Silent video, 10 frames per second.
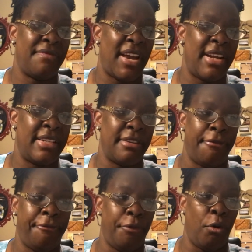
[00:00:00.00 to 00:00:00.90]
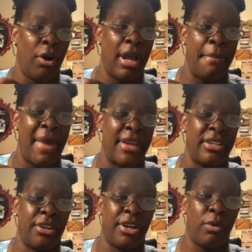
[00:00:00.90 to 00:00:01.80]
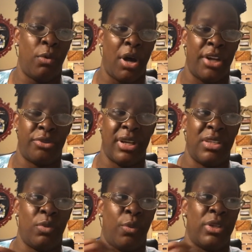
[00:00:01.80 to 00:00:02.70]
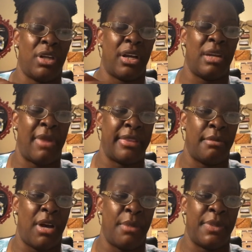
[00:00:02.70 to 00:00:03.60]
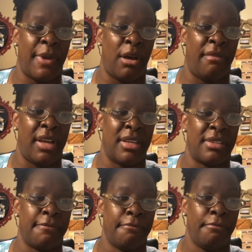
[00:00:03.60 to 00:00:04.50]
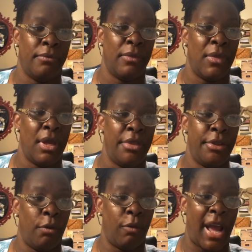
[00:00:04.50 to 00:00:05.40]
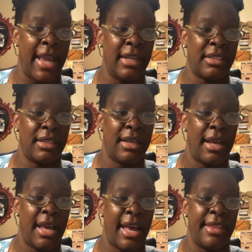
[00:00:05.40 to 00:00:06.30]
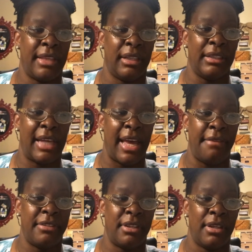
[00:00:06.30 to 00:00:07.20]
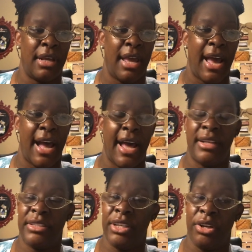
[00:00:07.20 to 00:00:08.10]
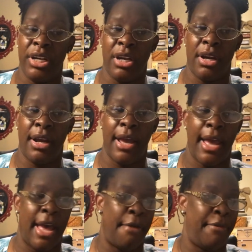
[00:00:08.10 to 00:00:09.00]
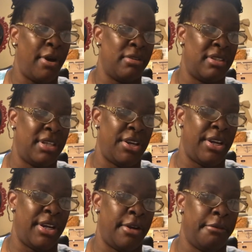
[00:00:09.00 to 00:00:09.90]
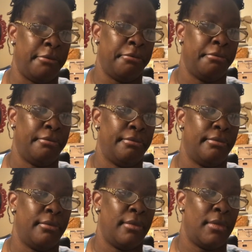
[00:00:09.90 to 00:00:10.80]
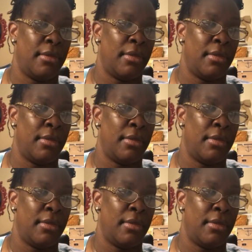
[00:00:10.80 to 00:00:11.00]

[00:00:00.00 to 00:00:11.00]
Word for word: And the pelvis is divided into four imaginary quadrants when we're talking about the mom's pelvis. The right and the left, anterior and posterior.